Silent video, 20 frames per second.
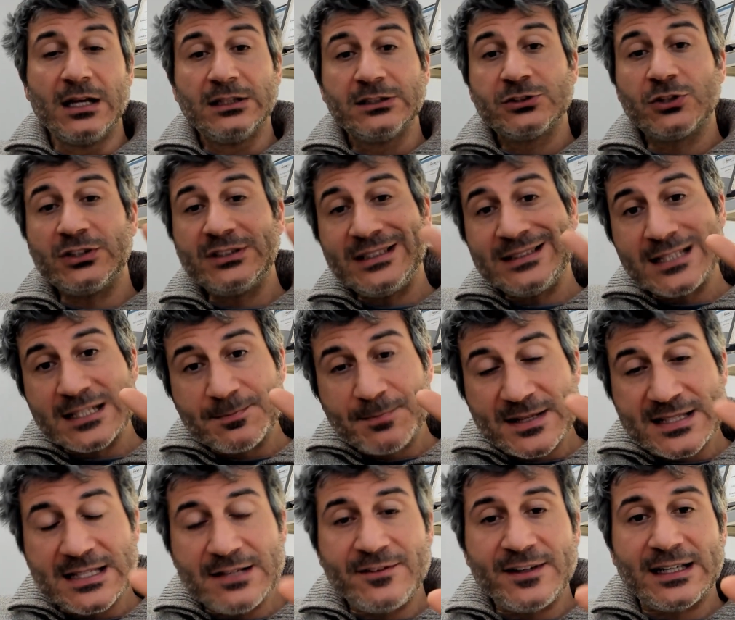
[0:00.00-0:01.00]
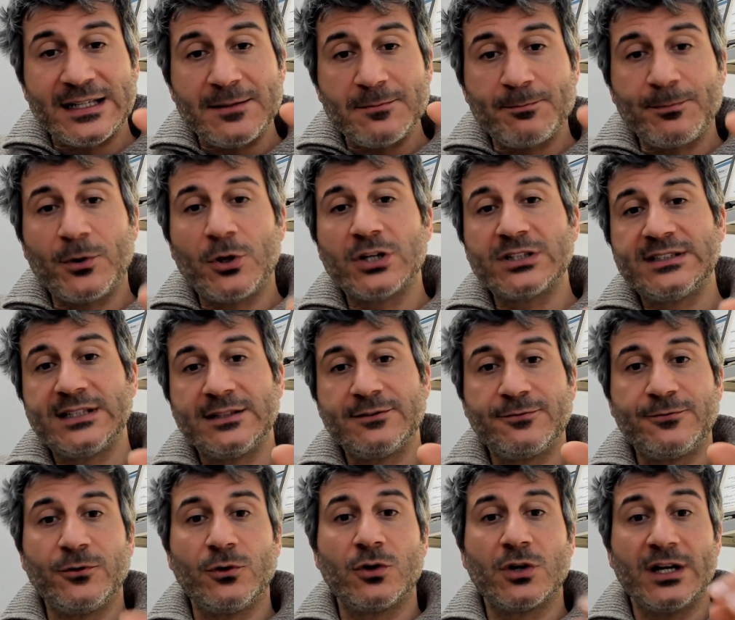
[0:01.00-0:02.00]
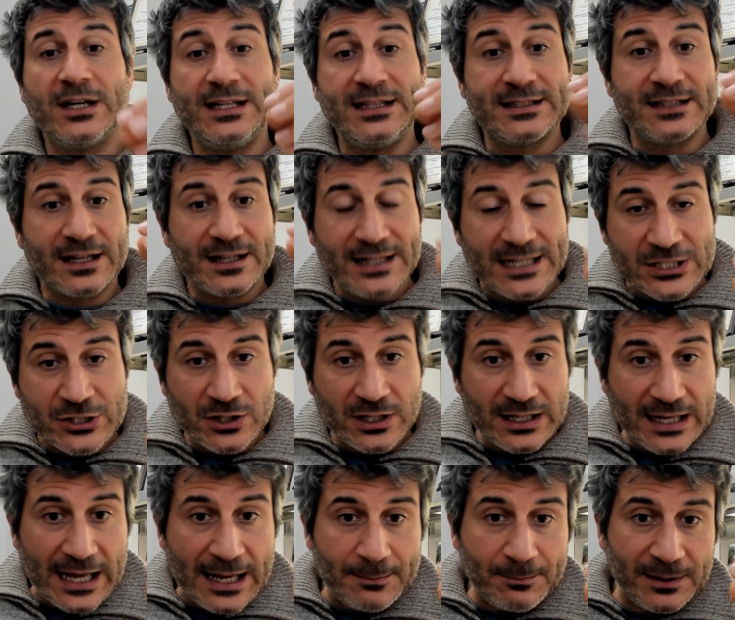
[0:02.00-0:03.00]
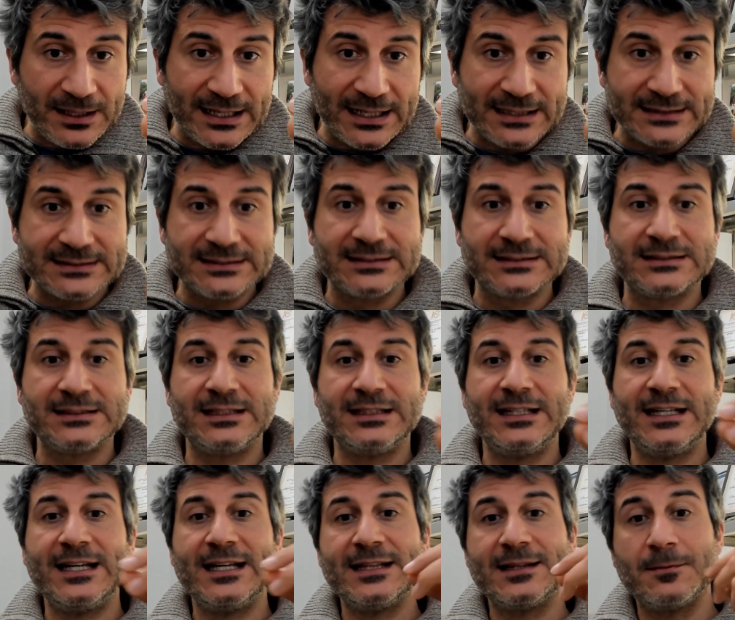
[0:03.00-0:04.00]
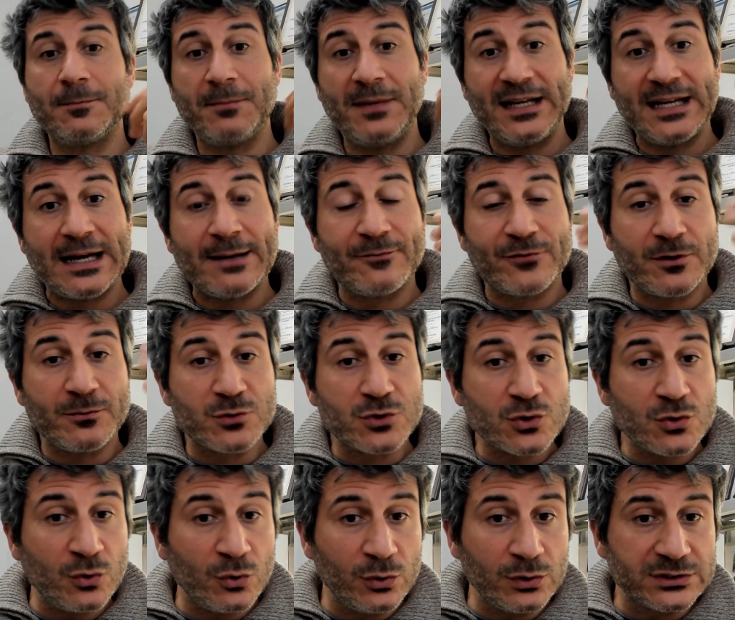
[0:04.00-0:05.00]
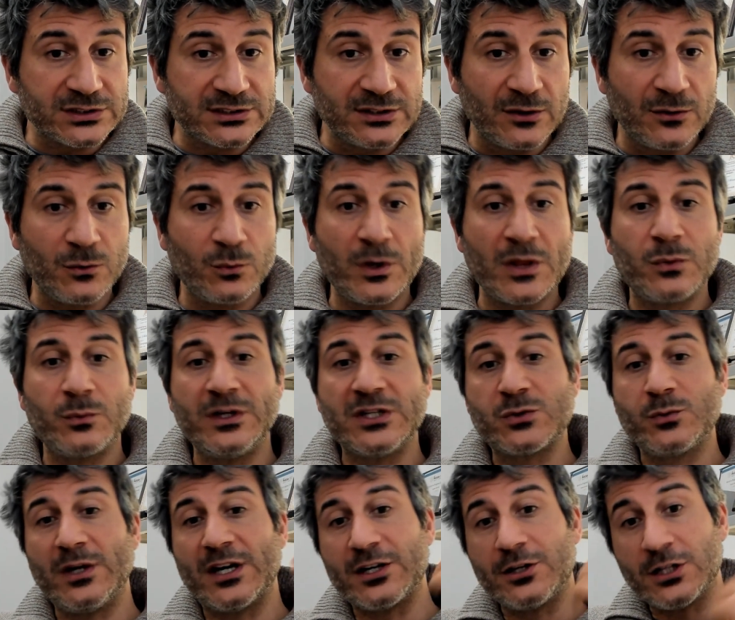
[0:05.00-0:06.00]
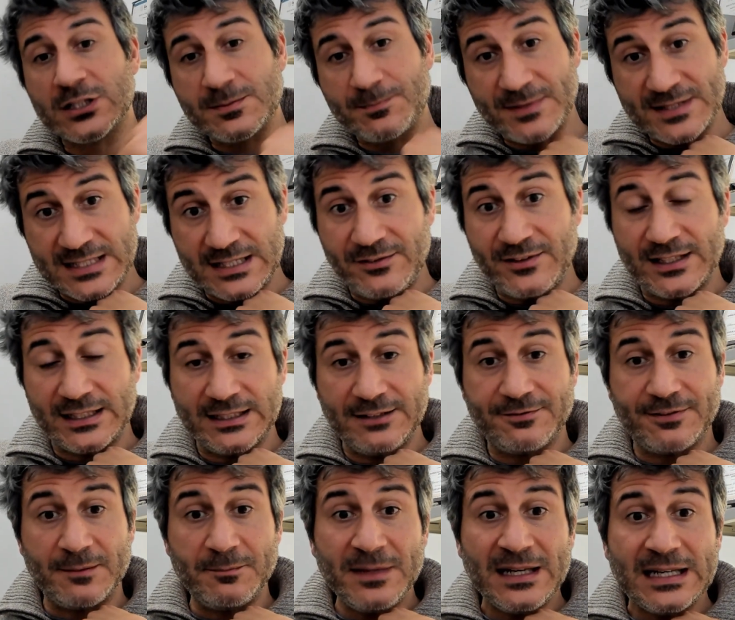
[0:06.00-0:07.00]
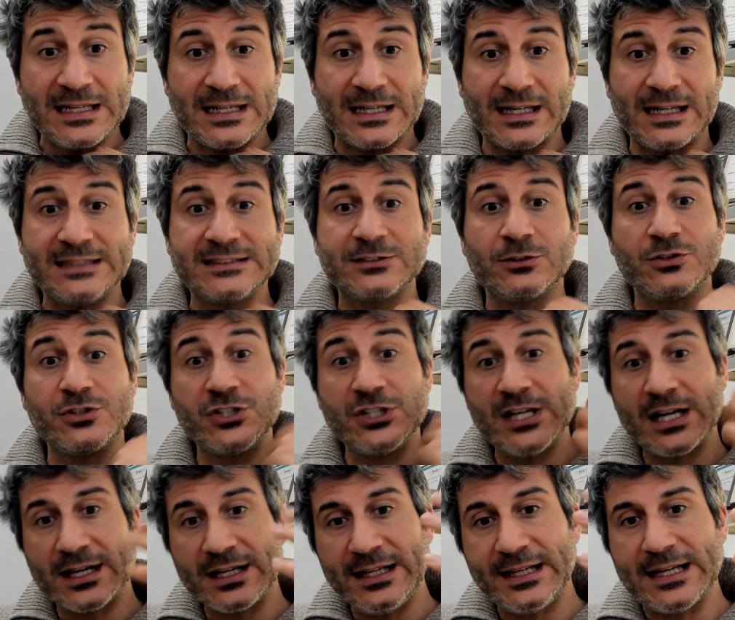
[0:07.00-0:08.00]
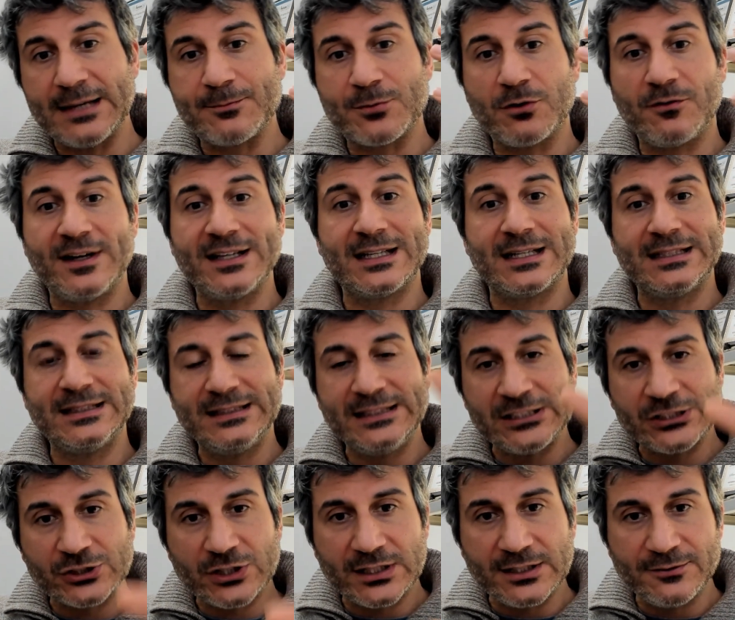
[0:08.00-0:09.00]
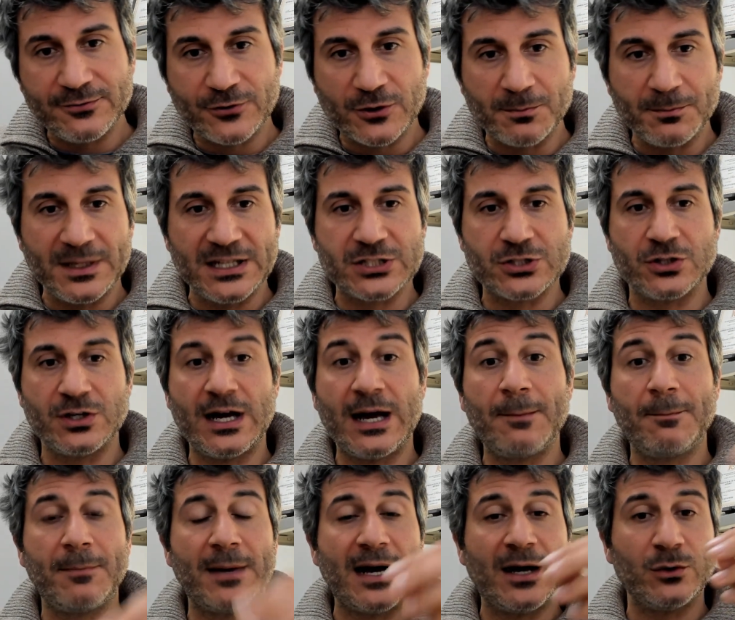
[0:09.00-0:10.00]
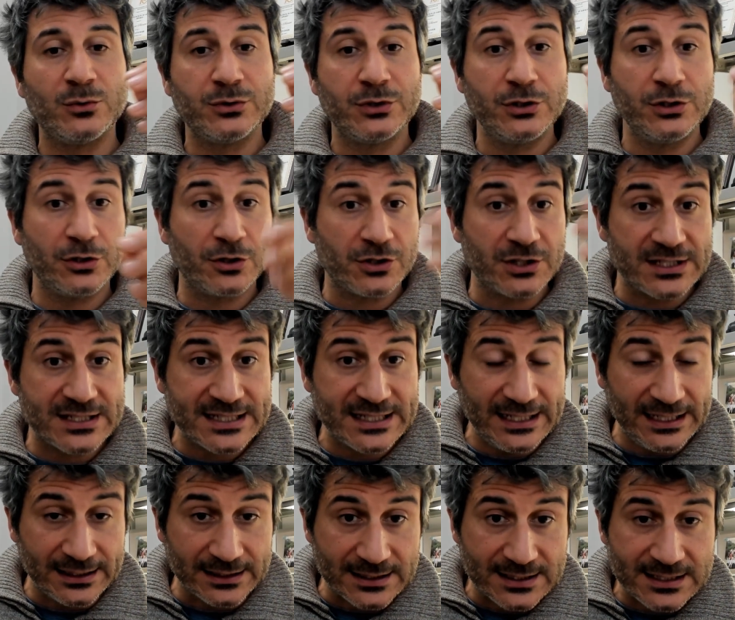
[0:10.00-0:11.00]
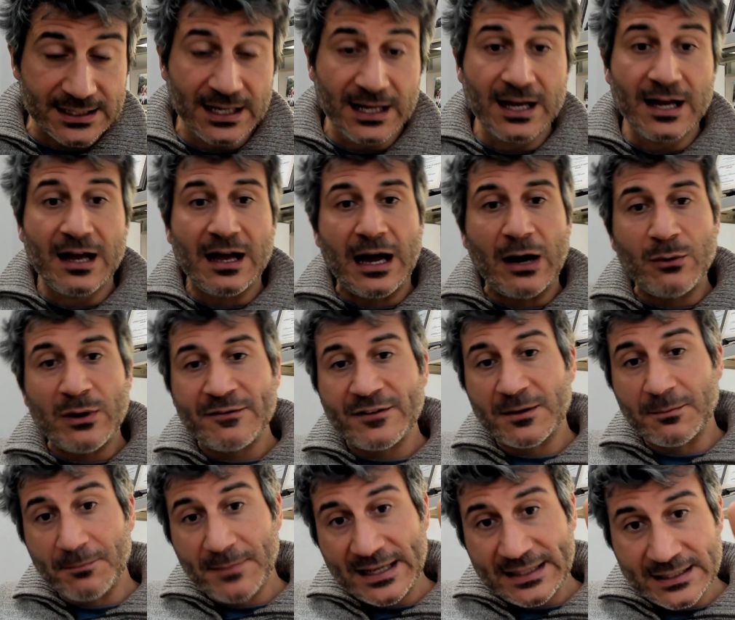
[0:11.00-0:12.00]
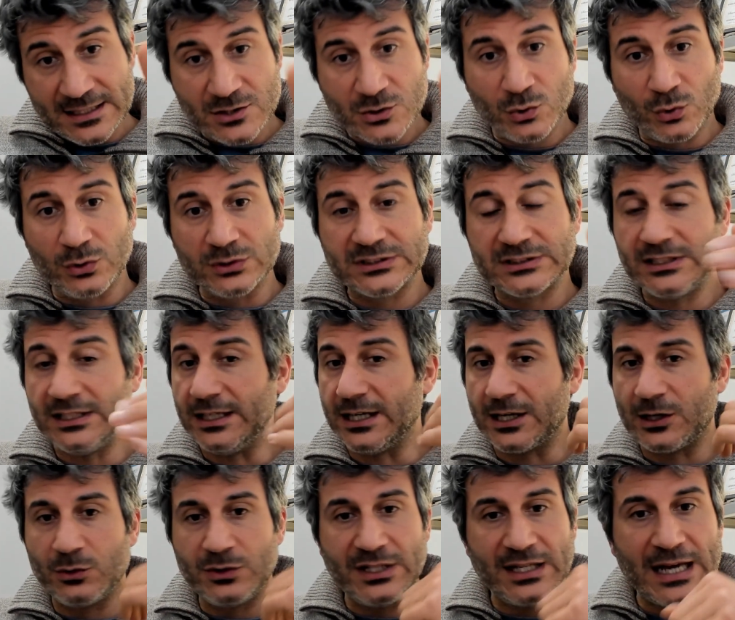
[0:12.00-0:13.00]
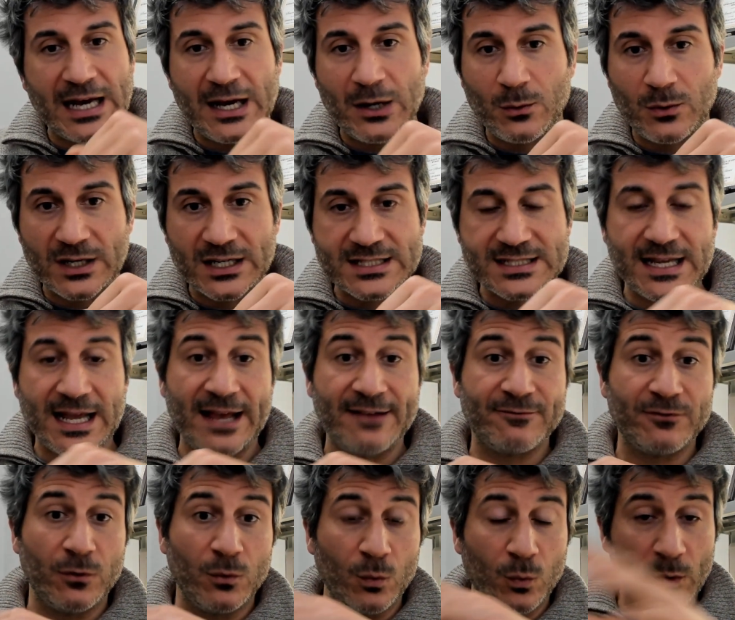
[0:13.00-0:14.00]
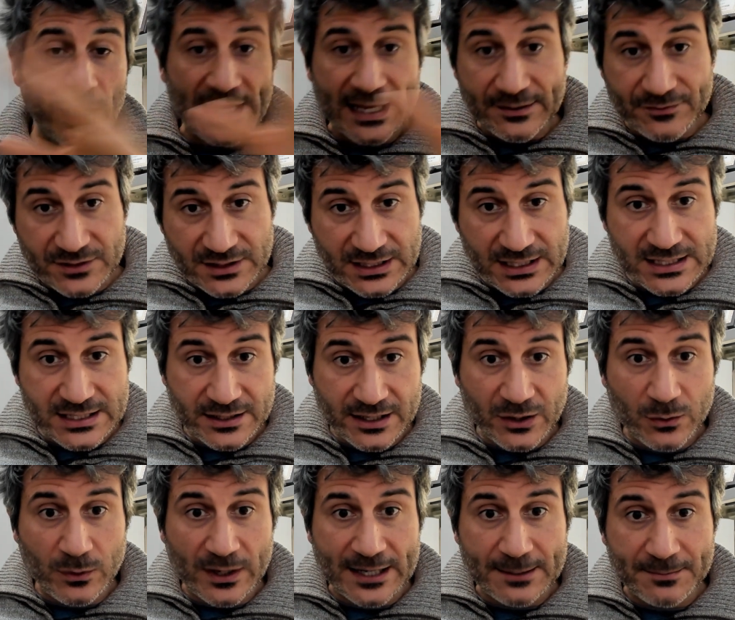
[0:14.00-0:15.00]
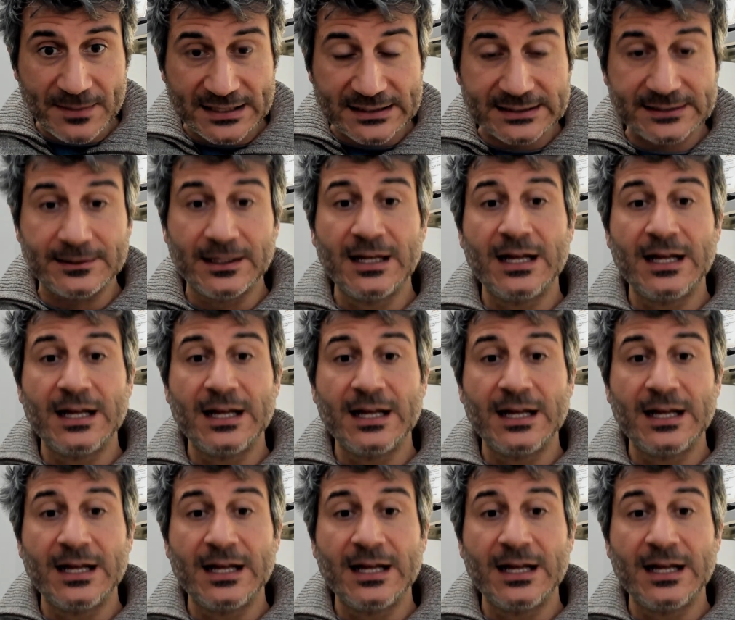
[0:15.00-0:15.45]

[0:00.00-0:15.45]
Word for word: So this is specifically important for international applicants that may come from schools with which we are not specifically familiar, and so GRE can provide an additional information about your skills. However, many schools, including ours, have waived this requirement